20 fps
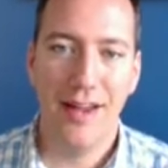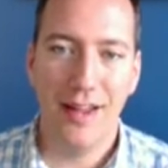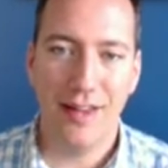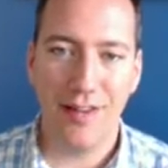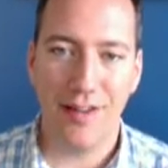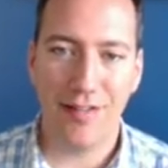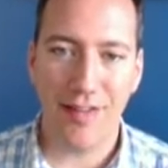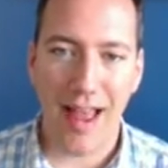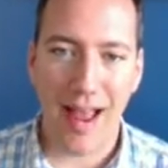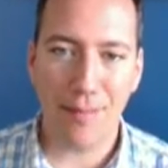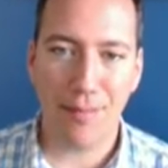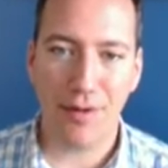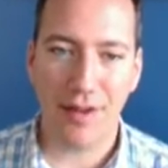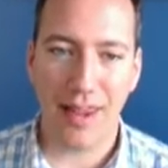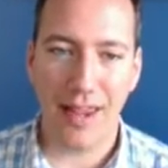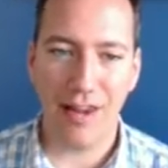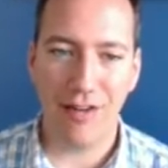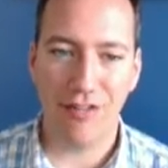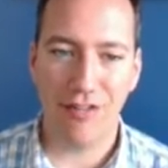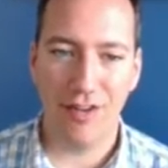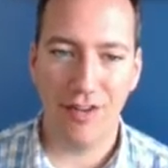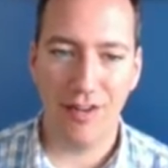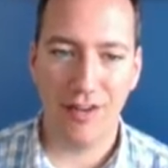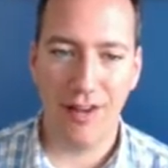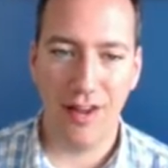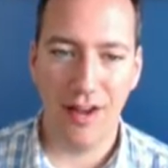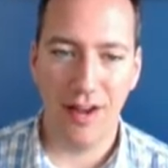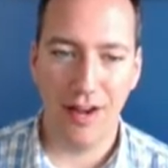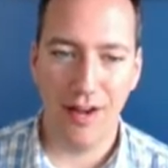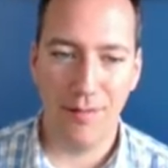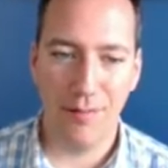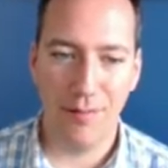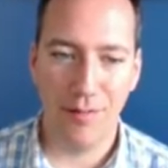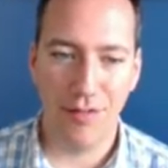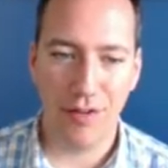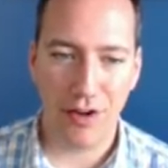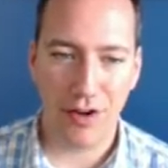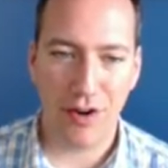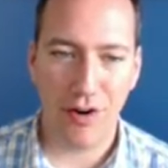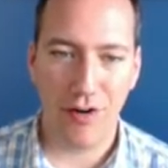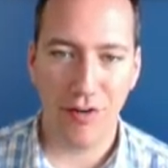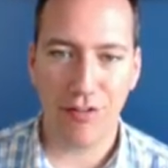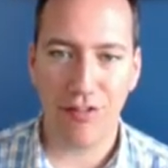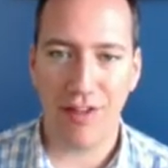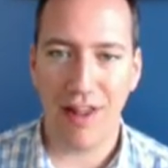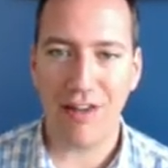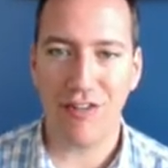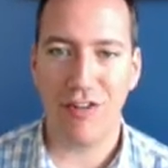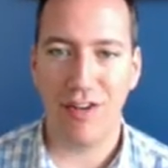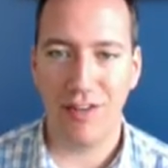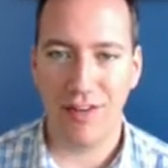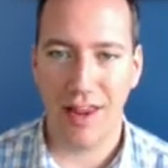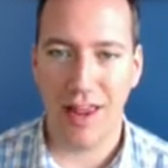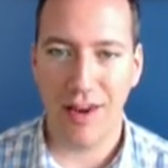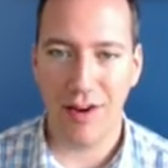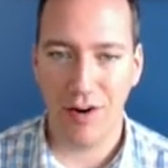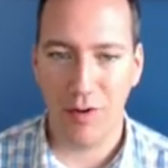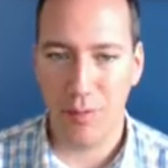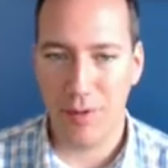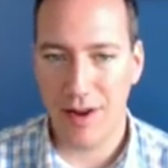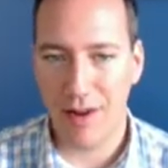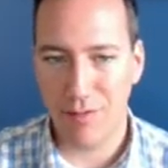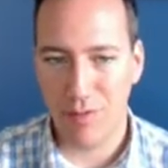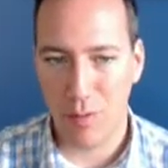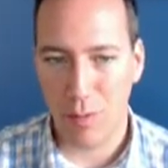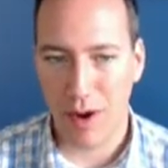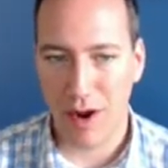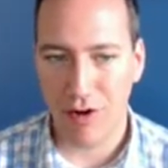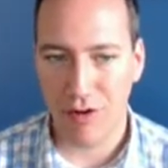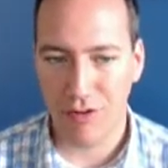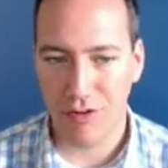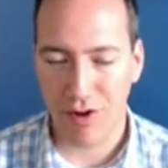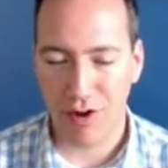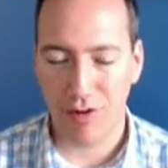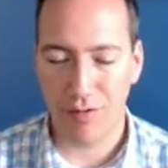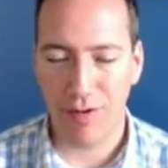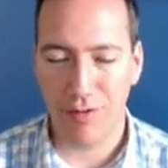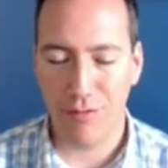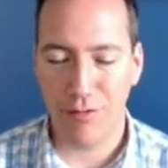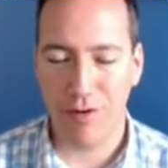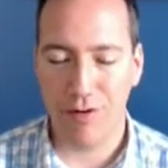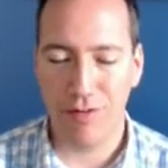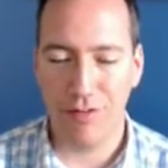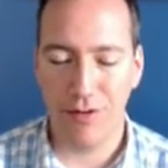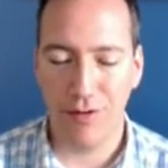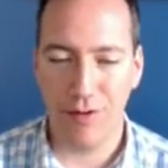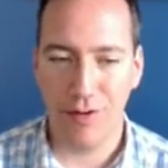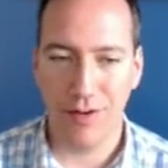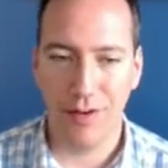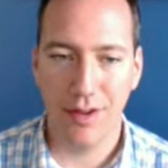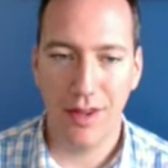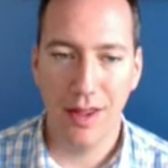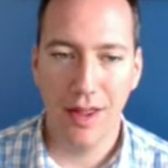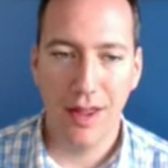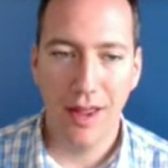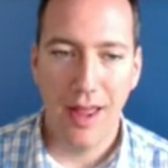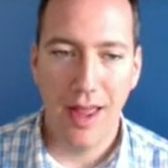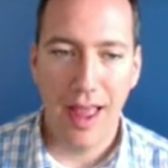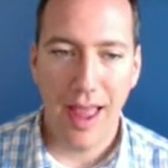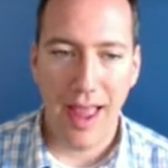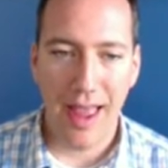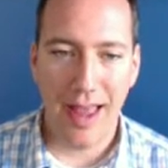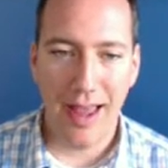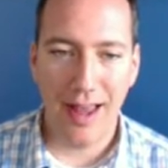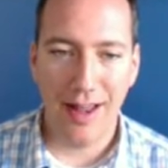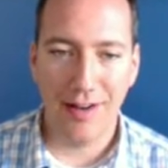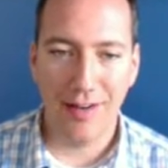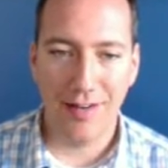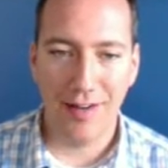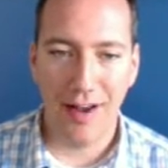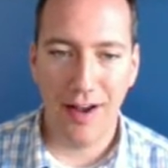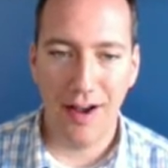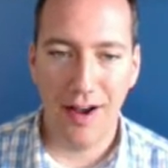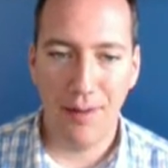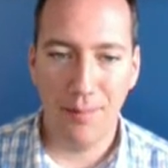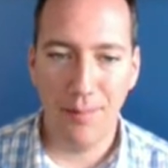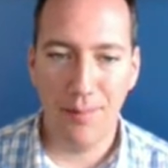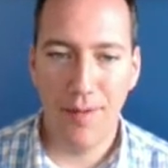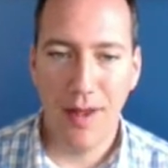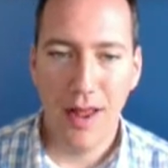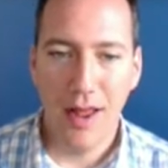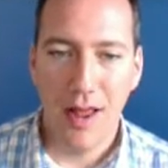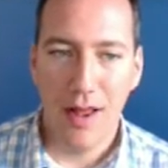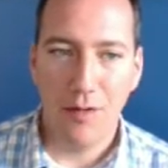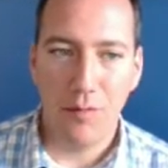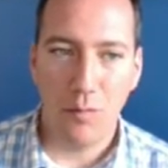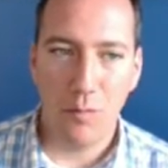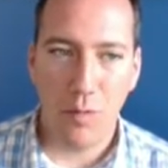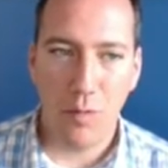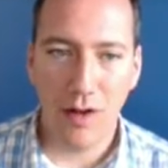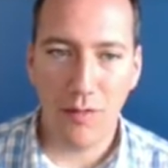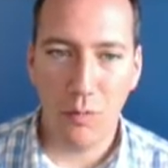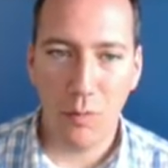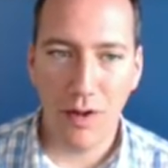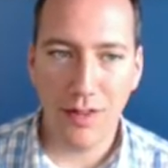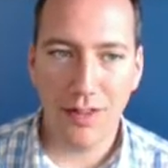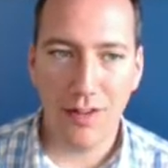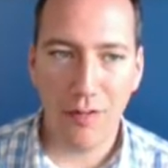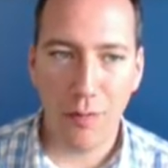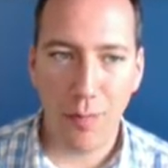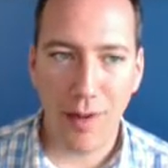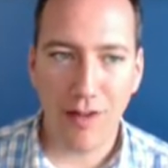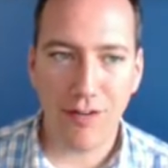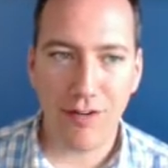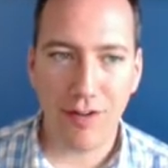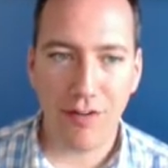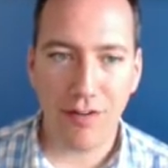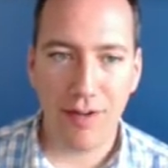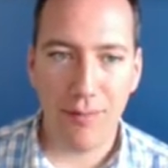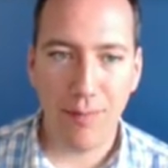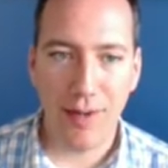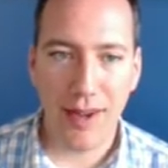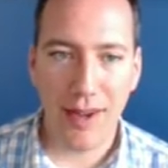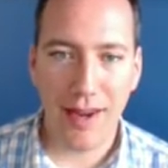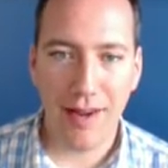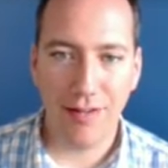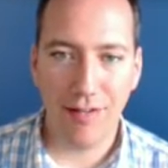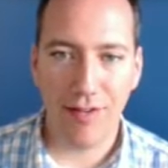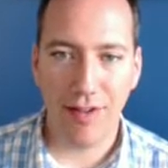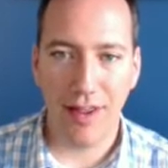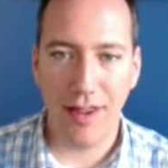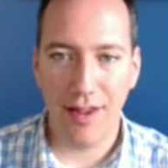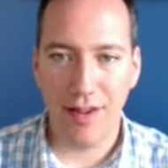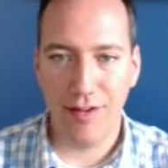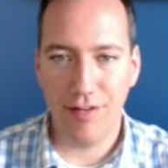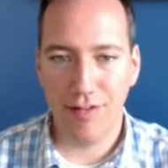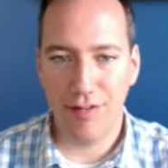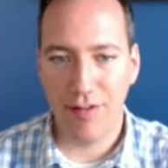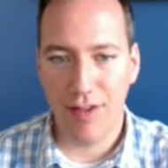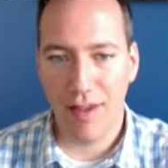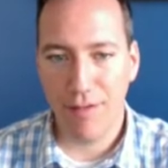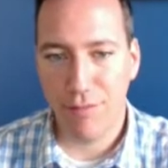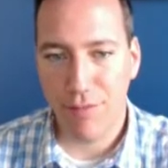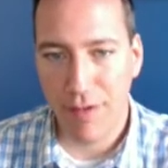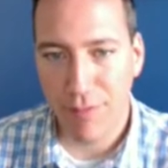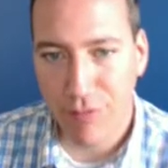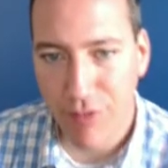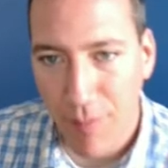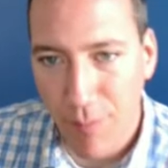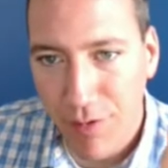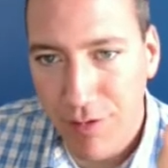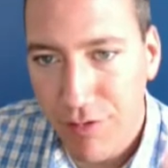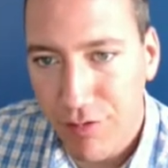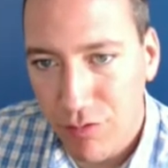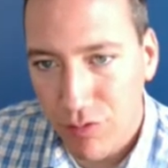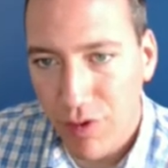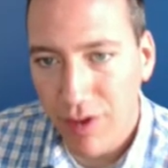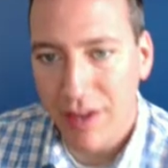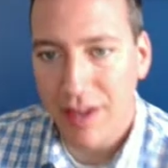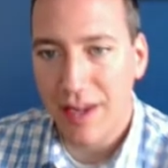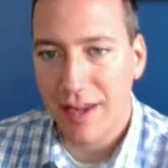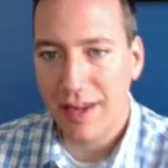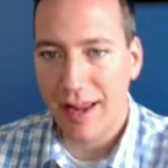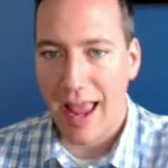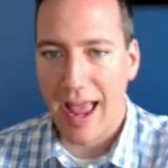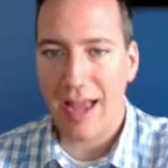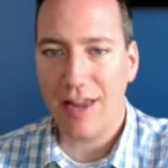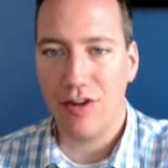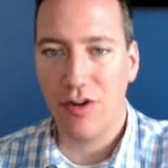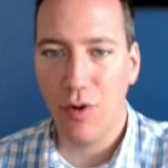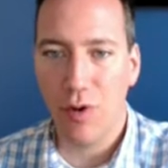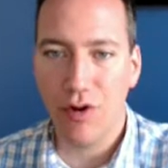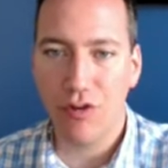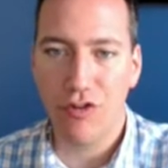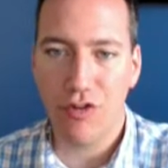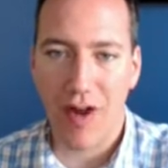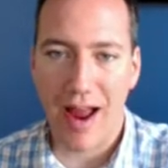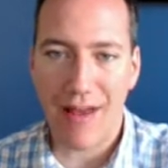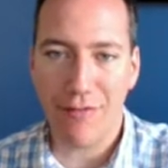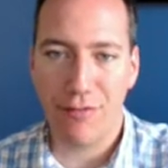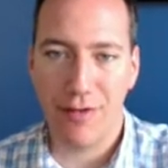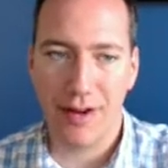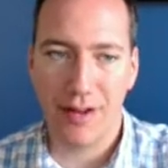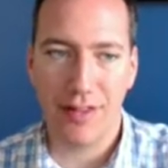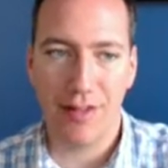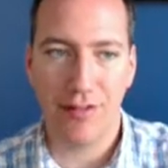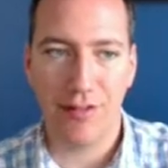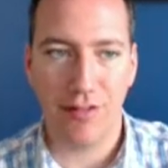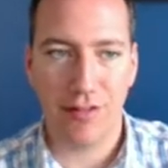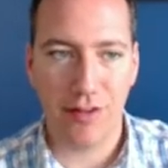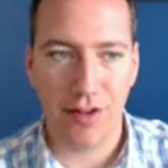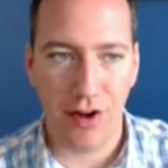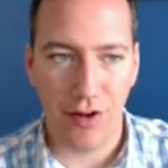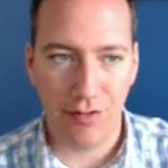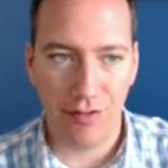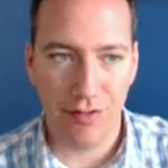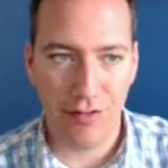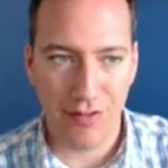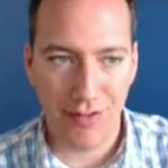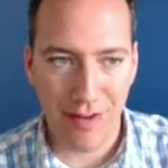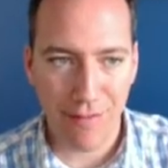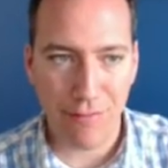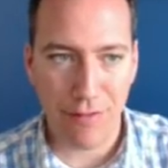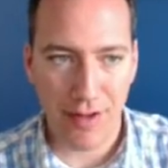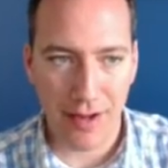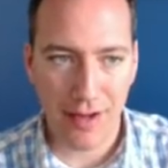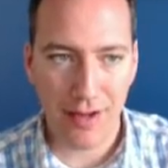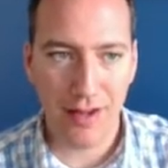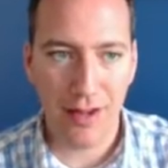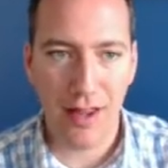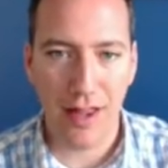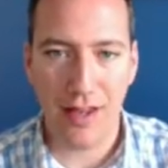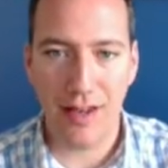This application um, secure session data, or whatever Wireshark referred to it, and um, what what this basically means is if, if someone's looking at your traffic, this is called sniffing.